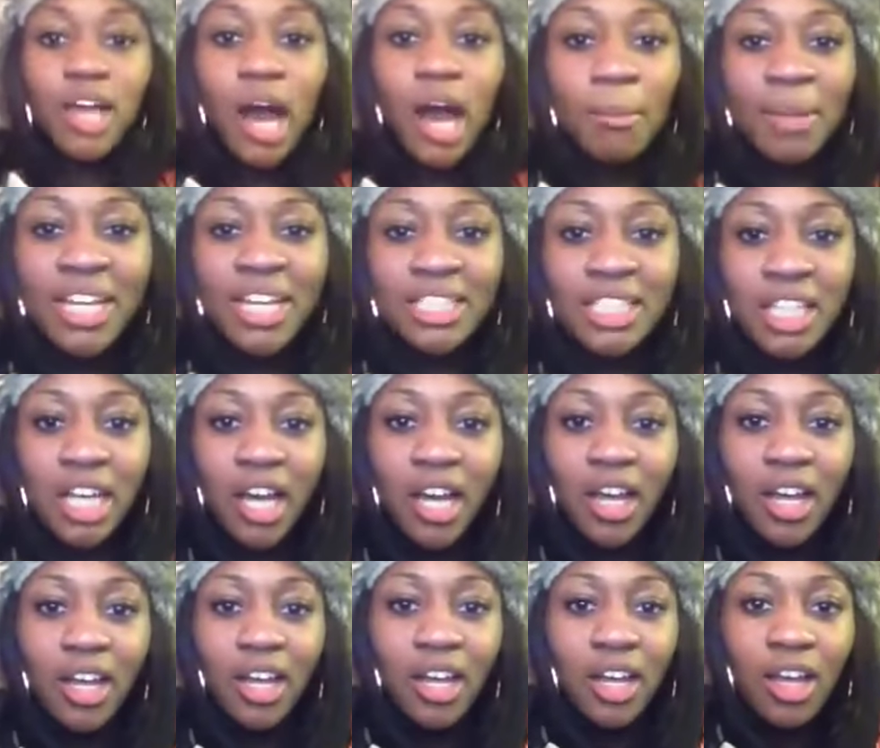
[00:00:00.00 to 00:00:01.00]
I'm an idiot.
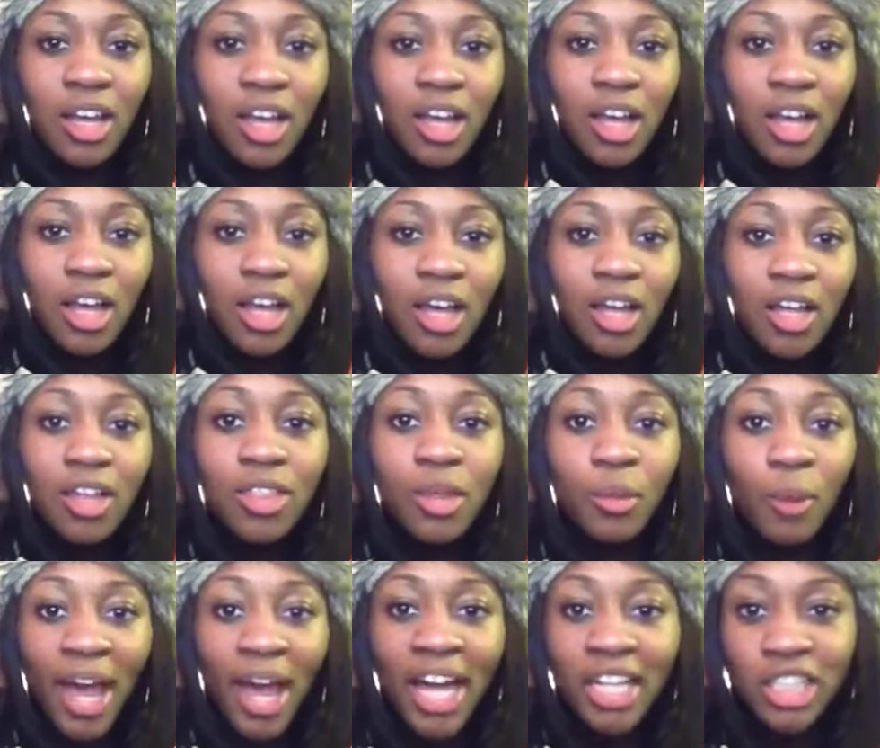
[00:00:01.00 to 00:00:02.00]
The
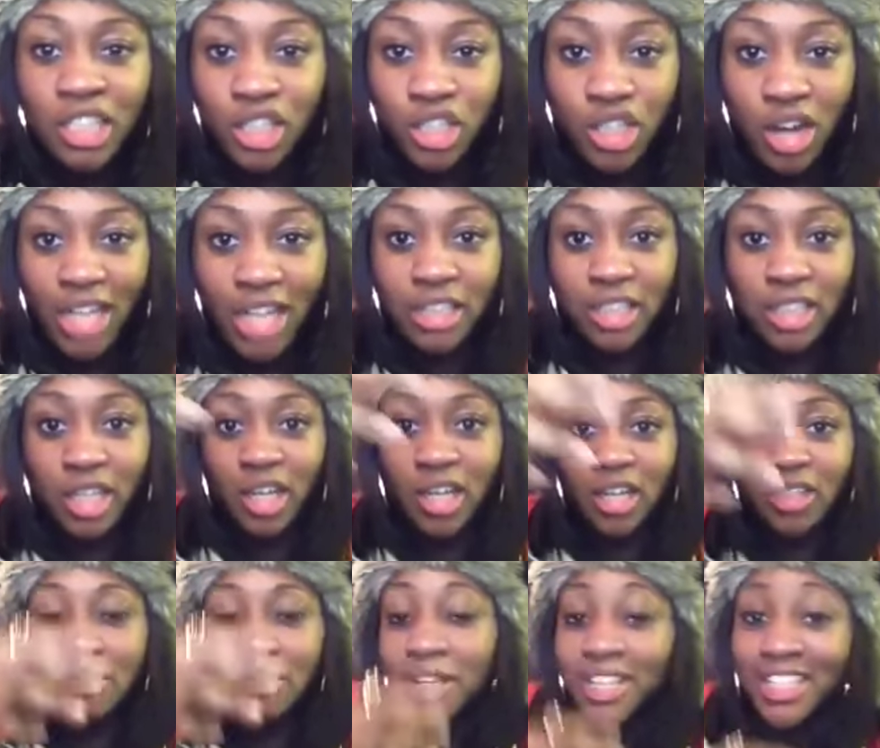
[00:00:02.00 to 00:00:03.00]
way I just tried to
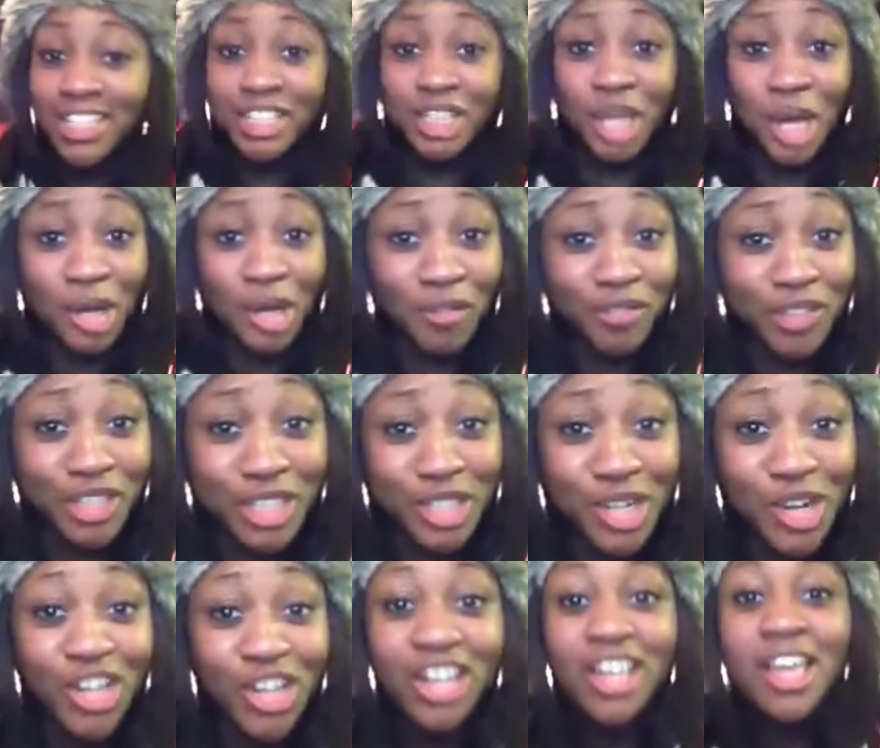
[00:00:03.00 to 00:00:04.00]
turn off the
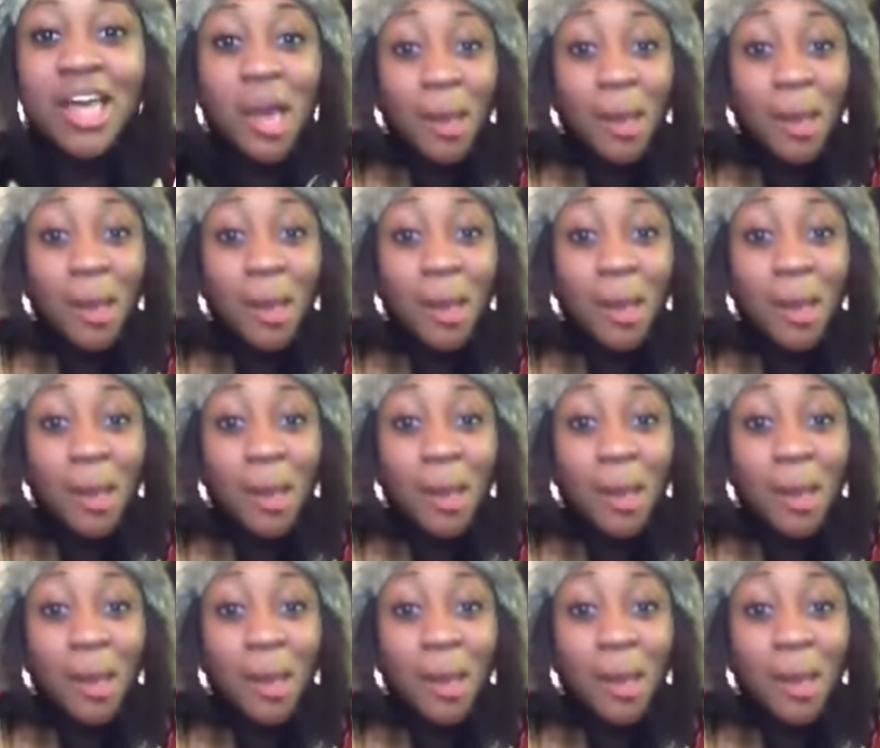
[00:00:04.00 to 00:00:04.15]
song.